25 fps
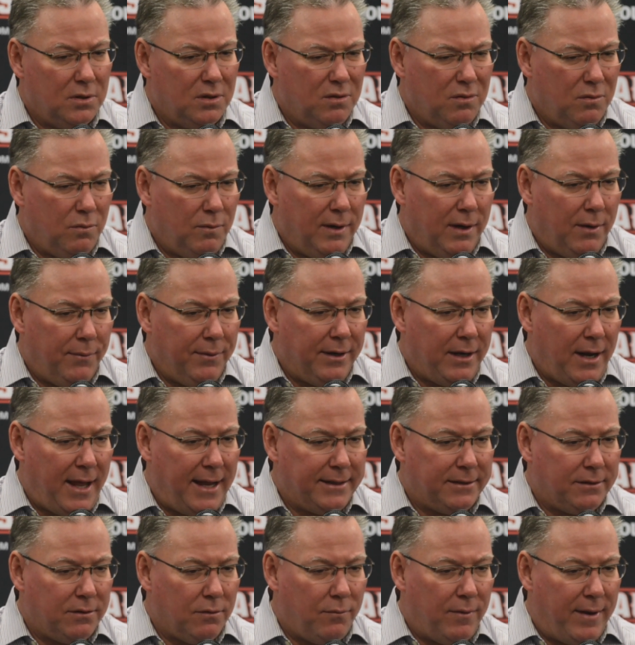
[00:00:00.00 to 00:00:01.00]
Well, we
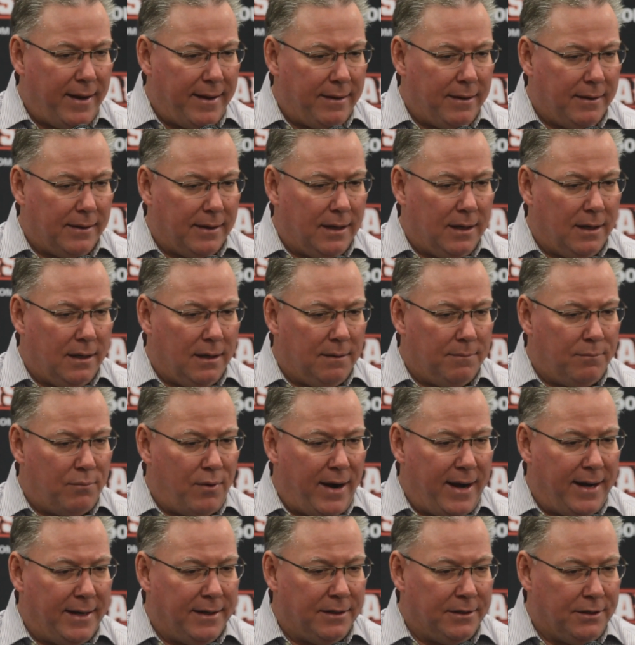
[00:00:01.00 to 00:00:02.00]
like the way
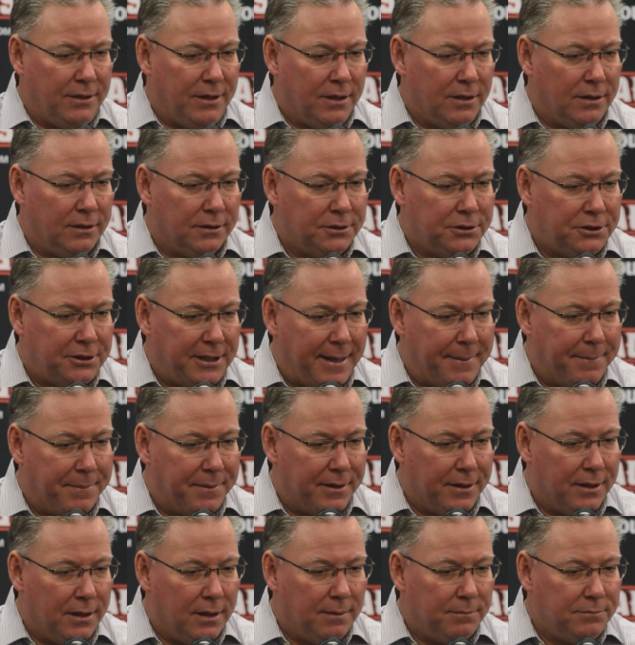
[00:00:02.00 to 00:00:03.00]
Brandon Young
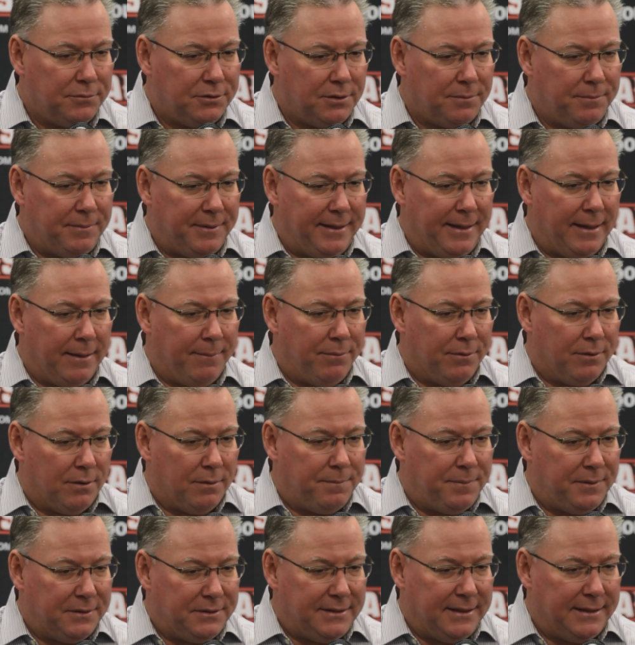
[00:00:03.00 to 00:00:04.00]
shaping up to be able to
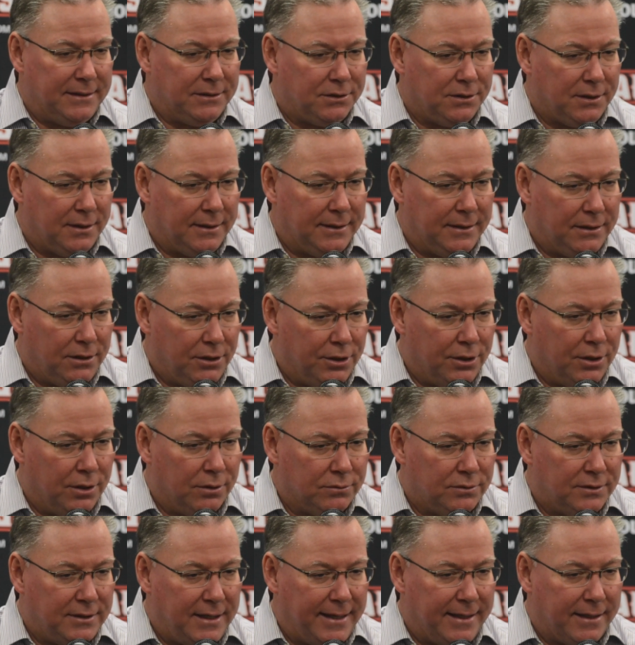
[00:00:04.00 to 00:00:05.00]
potentially, you know,
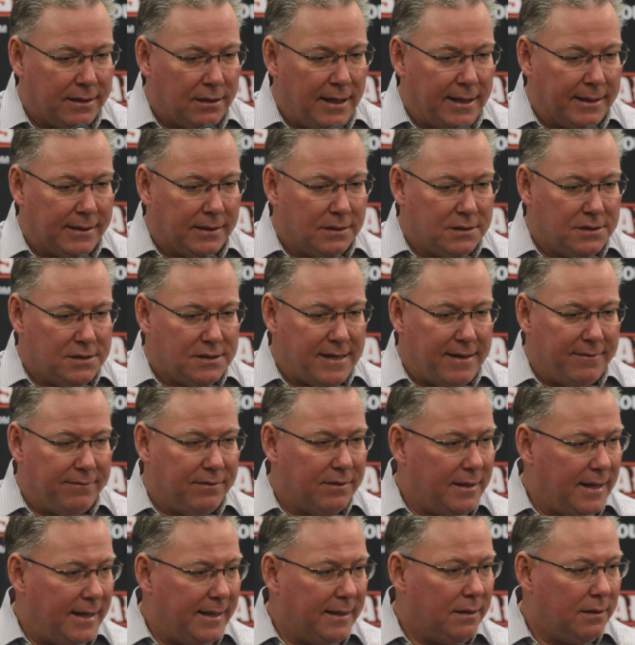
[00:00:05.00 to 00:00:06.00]
take like a
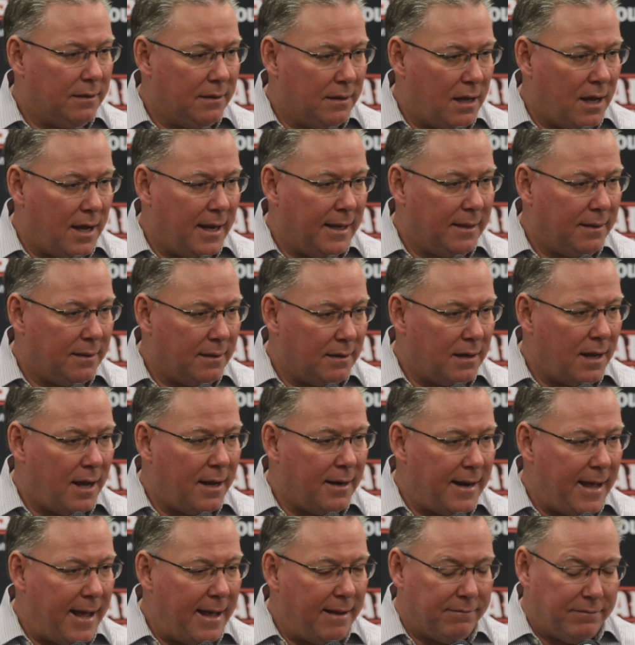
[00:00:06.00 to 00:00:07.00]
7th, 8th, and 9th and
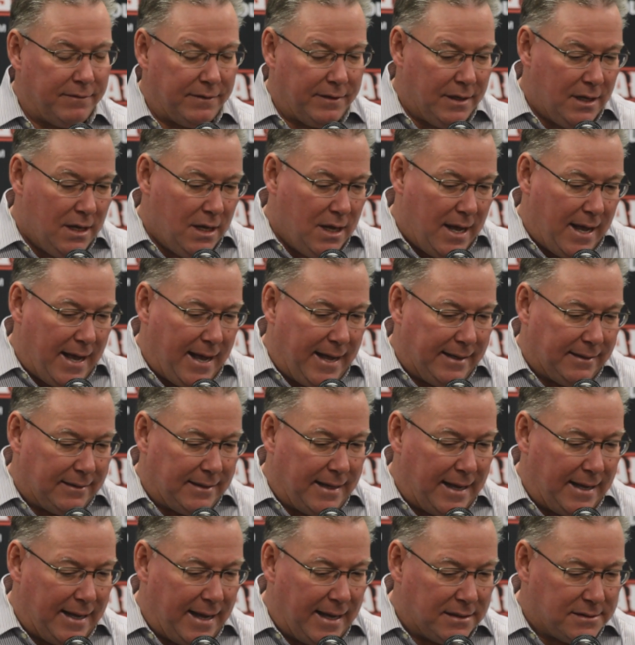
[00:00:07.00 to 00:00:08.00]
not have a
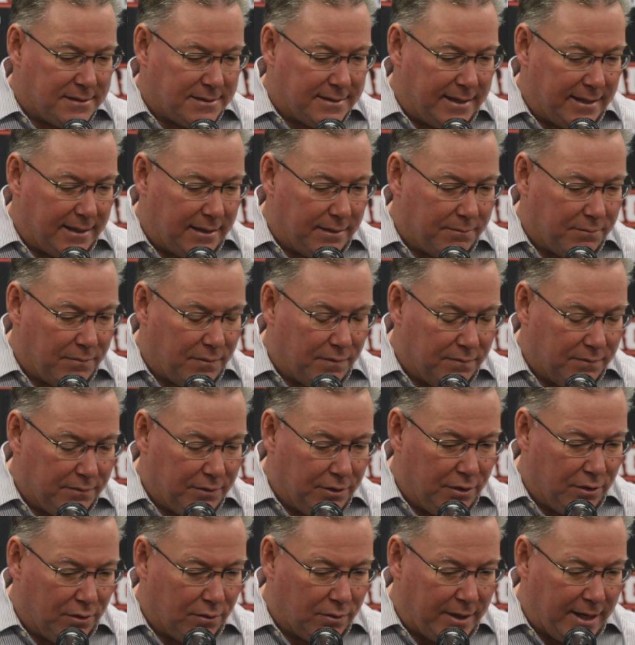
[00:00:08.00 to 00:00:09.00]
I said it,
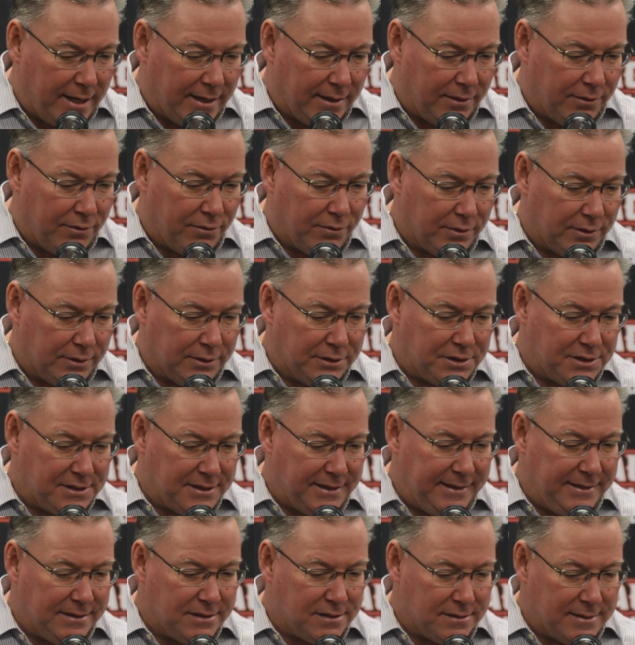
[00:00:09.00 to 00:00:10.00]
you know, kind of during the
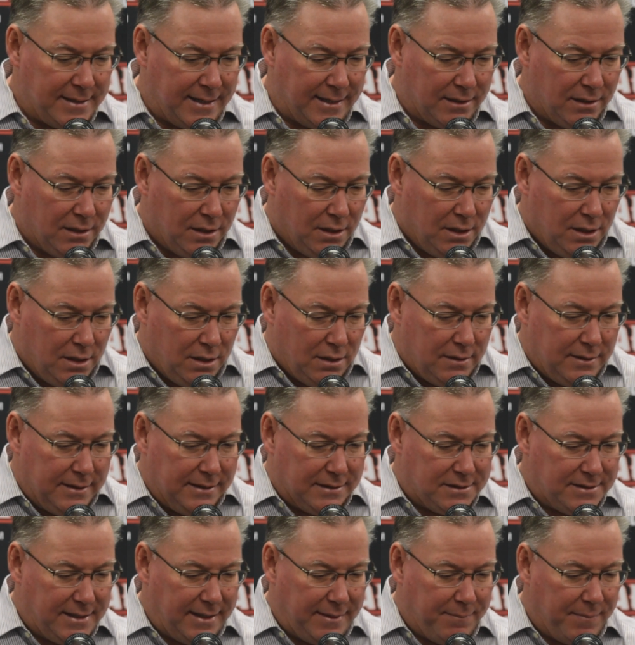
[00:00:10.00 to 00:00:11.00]
season that
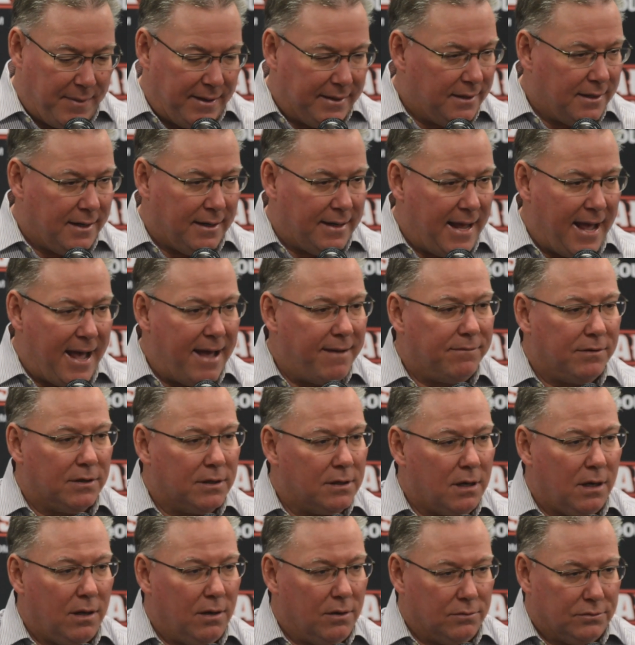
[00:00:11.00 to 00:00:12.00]
this team might not have a
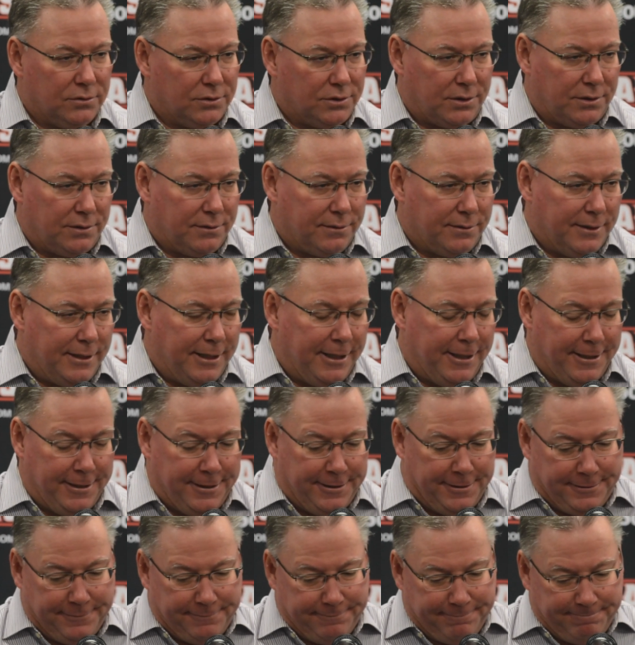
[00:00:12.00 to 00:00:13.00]
closer.
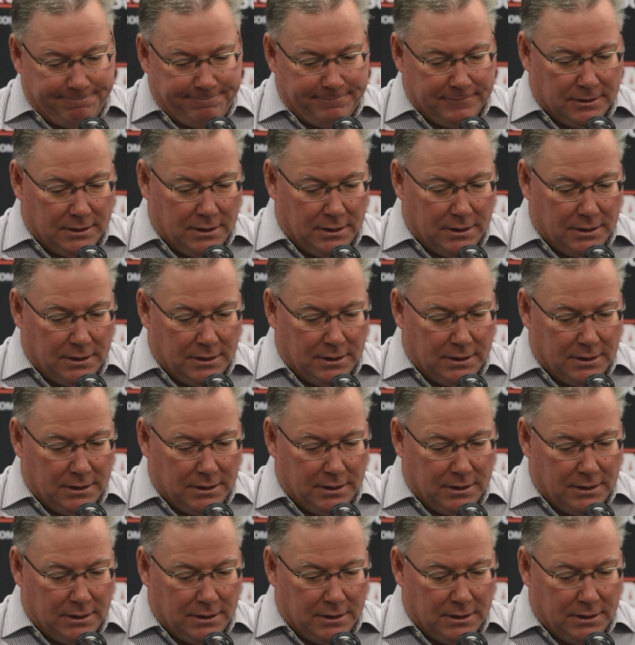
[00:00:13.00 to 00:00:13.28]
And